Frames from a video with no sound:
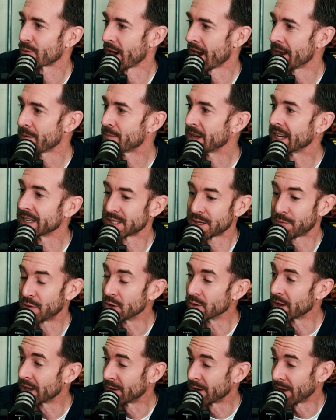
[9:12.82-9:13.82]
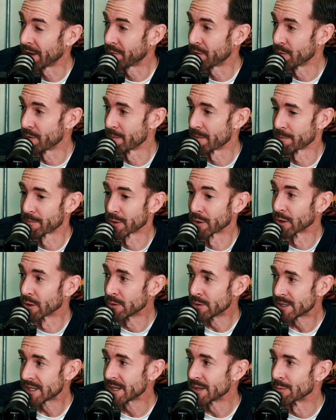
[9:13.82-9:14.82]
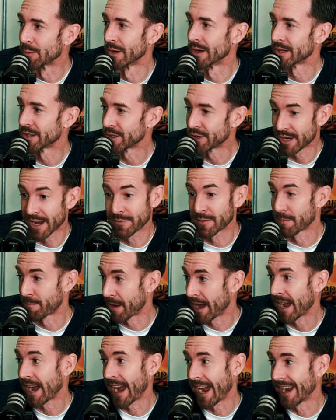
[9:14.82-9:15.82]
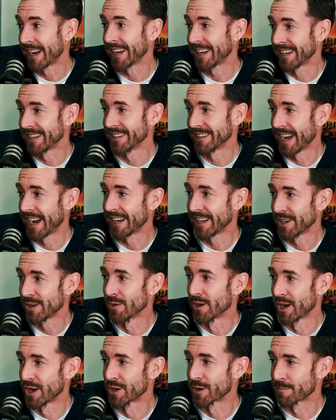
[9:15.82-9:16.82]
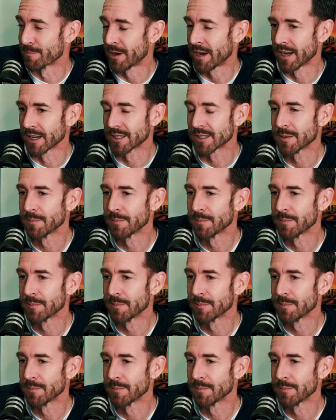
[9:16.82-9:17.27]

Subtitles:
Right? Because if you remember losing one, you'd have to pay $80 to $100.